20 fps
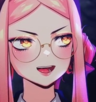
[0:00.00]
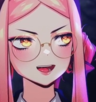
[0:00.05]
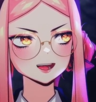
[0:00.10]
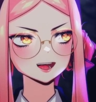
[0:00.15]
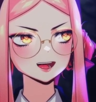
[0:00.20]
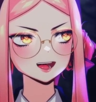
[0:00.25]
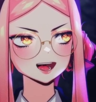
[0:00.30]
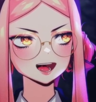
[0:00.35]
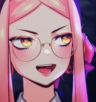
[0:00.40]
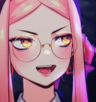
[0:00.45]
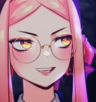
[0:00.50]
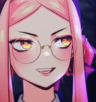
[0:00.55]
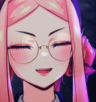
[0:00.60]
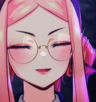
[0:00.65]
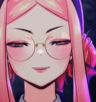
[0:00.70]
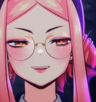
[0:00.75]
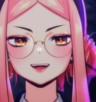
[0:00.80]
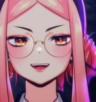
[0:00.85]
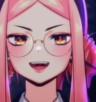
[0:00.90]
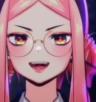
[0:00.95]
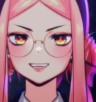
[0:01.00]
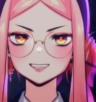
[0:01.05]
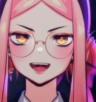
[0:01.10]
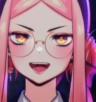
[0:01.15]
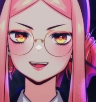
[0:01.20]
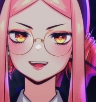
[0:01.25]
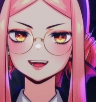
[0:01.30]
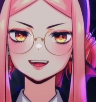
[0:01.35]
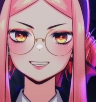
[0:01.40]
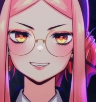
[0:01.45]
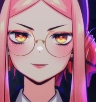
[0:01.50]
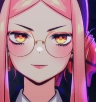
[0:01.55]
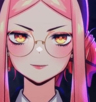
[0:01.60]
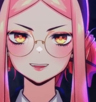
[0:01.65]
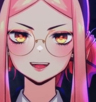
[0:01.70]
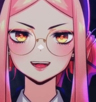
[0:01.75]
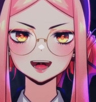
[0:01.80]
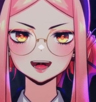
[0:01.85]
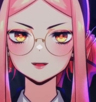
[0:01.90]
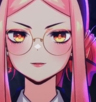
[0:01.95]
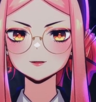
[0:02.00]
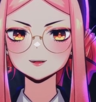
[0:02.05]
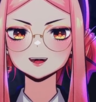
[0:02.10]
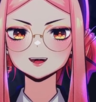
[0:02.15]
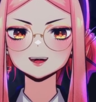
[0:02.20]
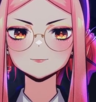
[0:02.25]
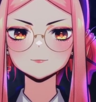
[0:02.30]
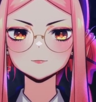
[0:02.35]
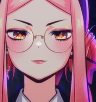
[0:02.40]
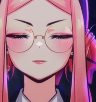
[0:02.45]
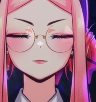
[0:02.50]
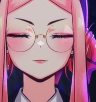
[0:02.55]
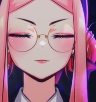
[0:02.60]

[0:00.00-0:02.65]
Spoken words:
And ever since 1977, they've been calling